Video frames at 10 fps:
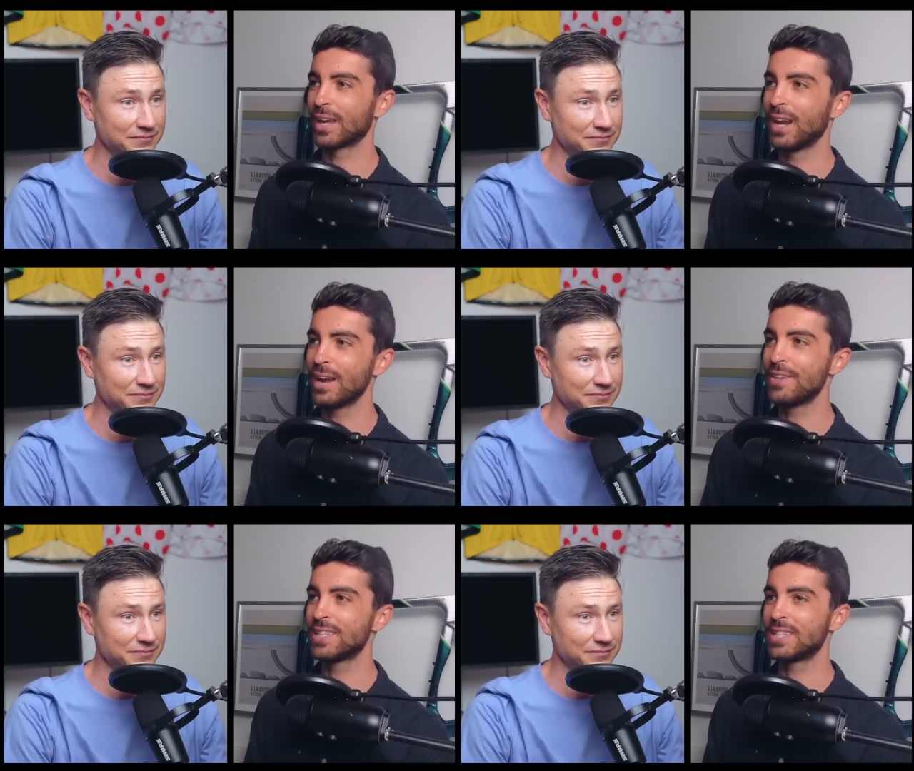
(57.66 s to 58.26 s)
Speaker 1: kind
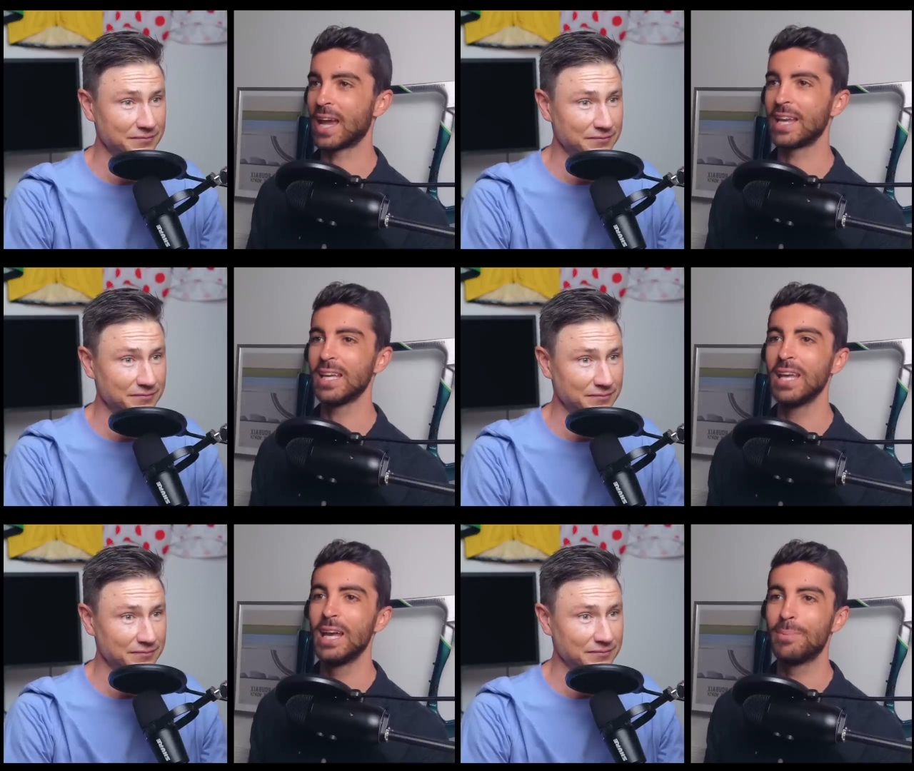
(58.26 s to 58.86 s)
of
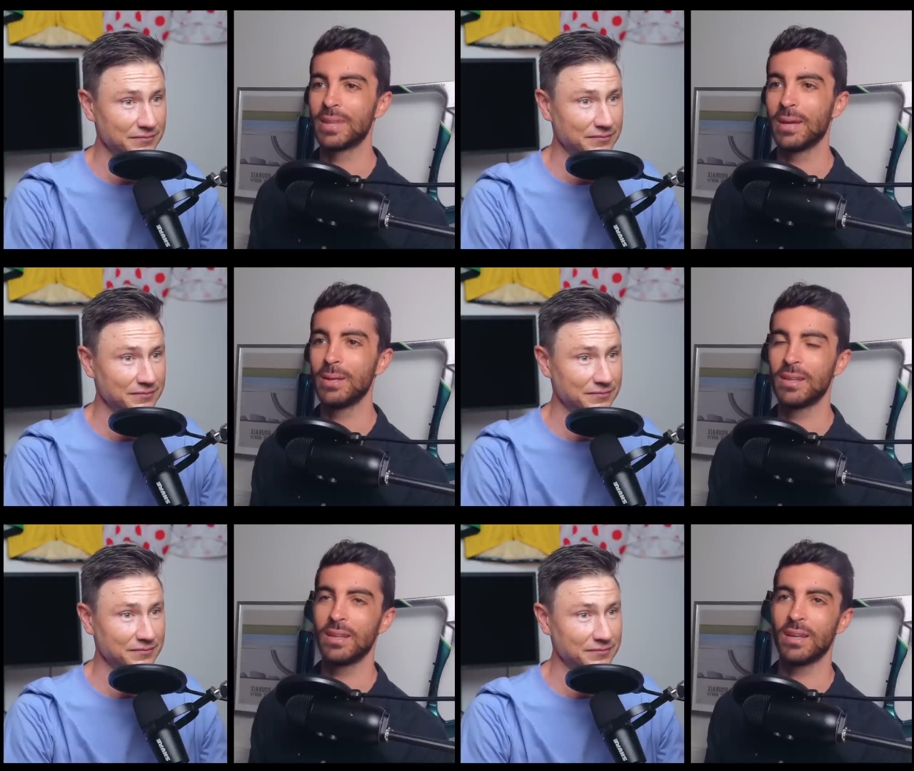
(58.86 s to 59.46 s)
entertaining, but
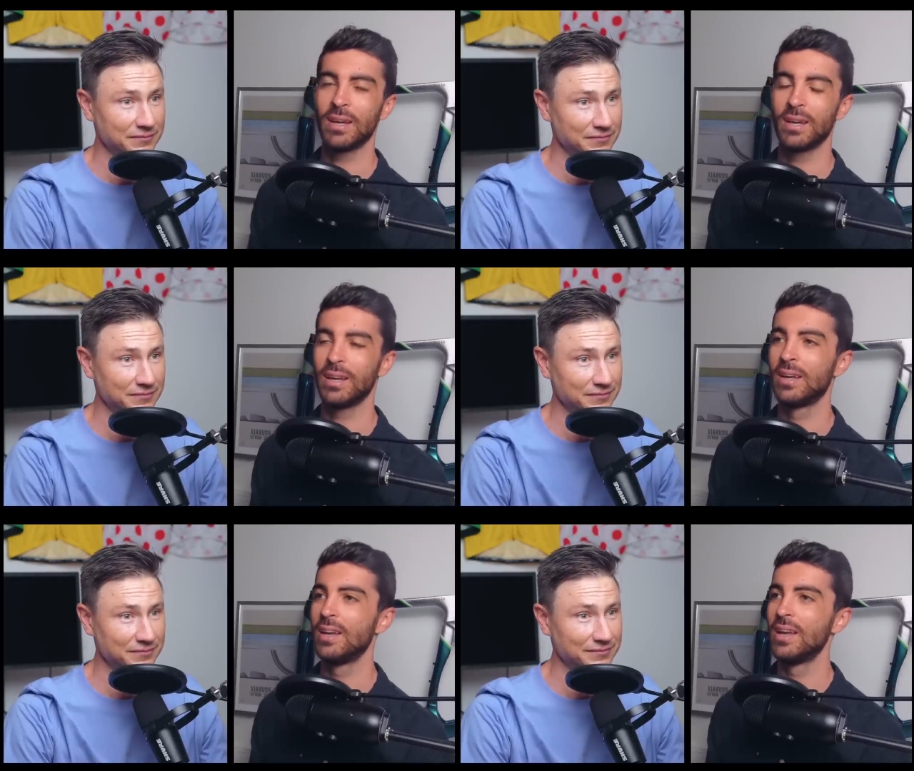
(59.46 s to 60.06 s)

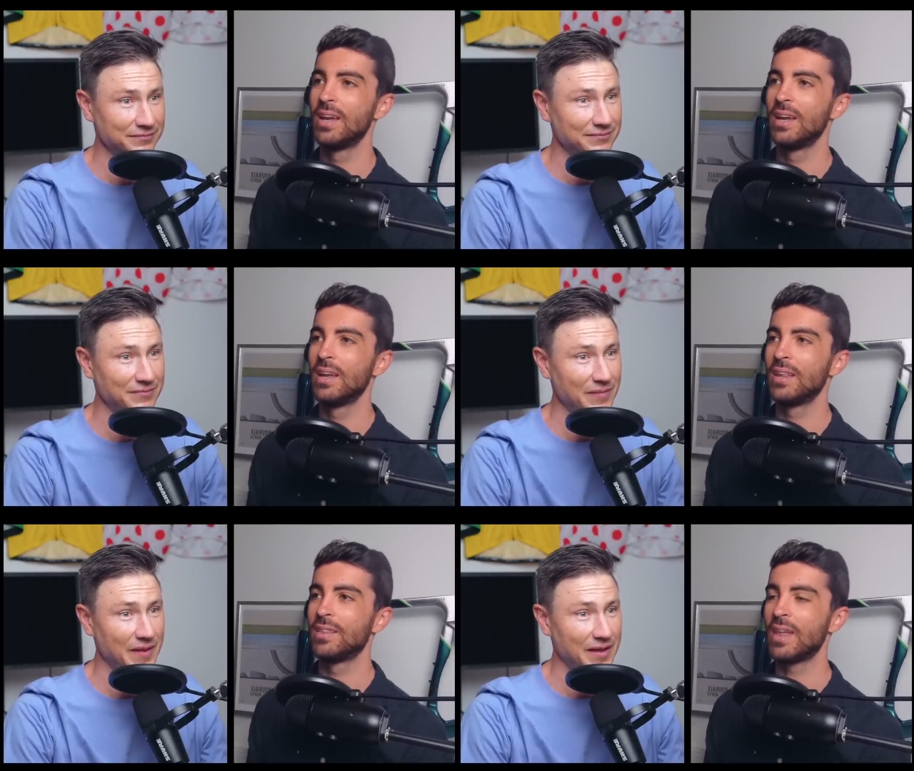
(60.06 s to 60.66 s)

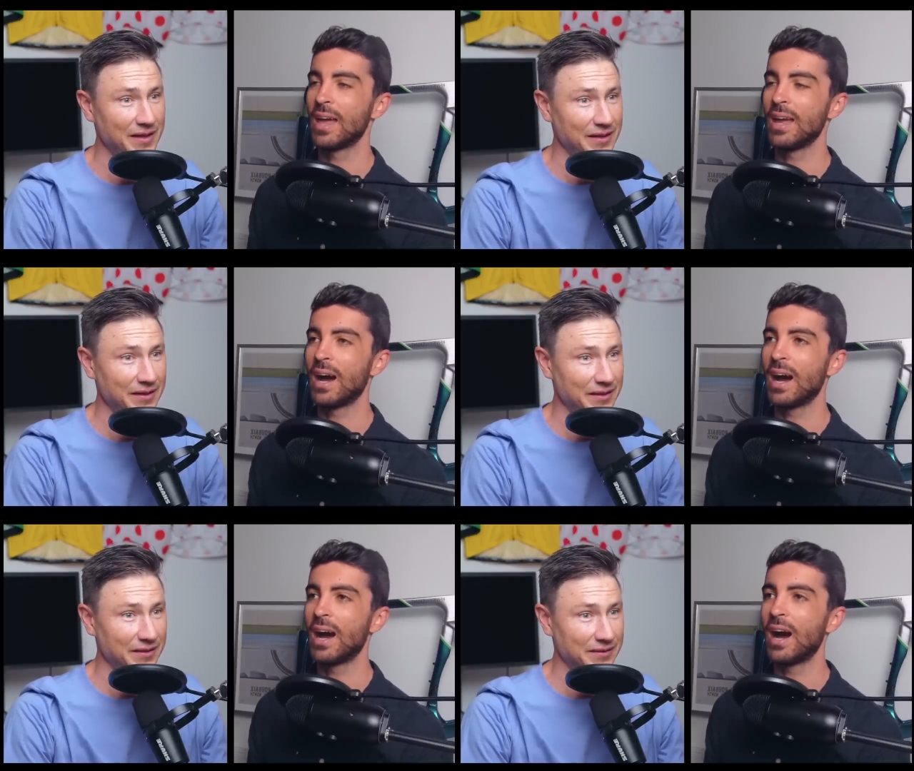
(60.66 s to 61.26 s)
they
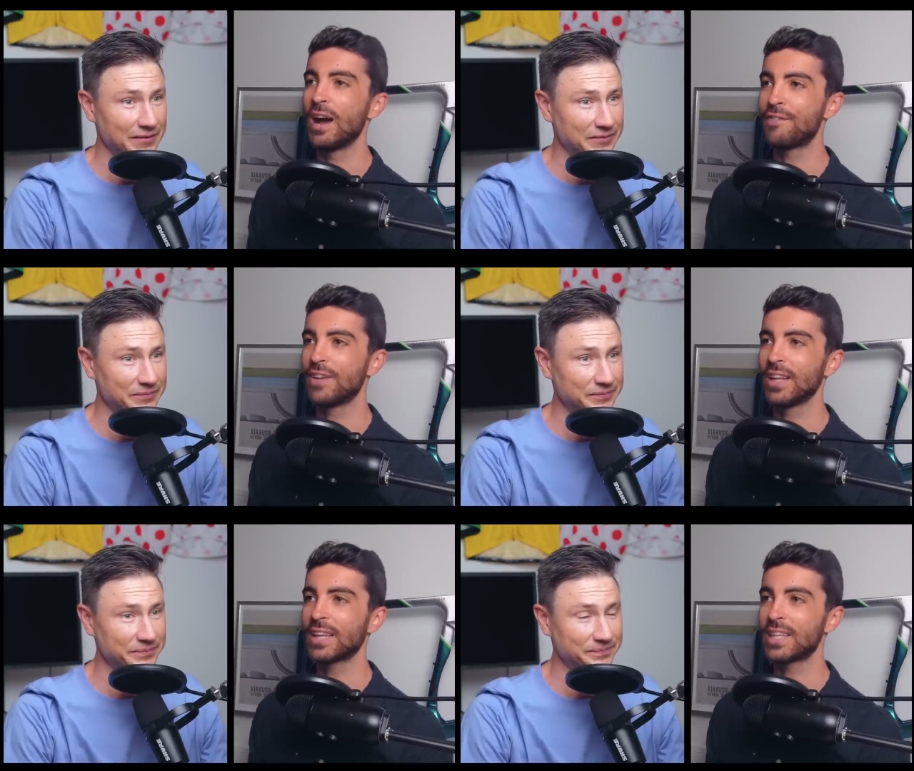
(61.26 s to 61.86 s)
are. I
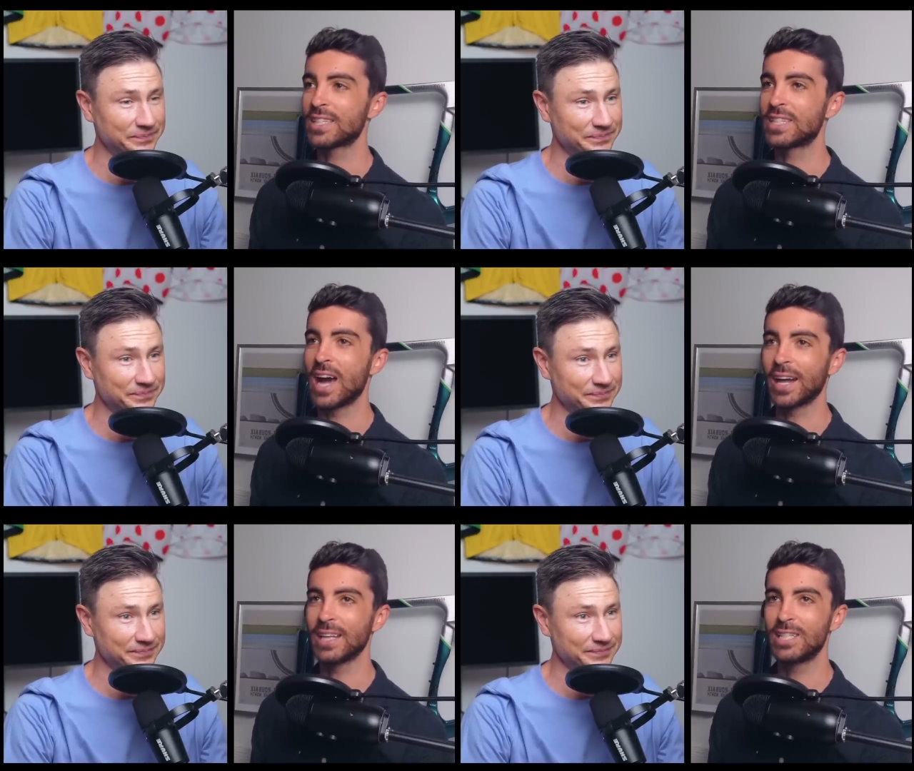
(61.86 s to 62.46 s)
feel like they're
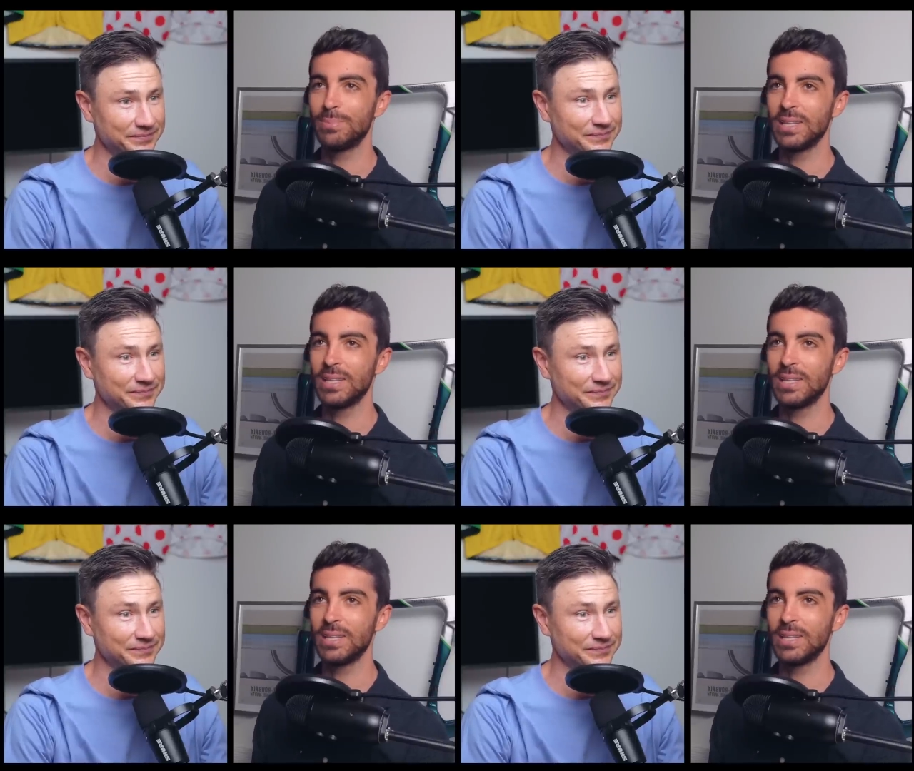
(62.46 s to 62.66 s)
starting to be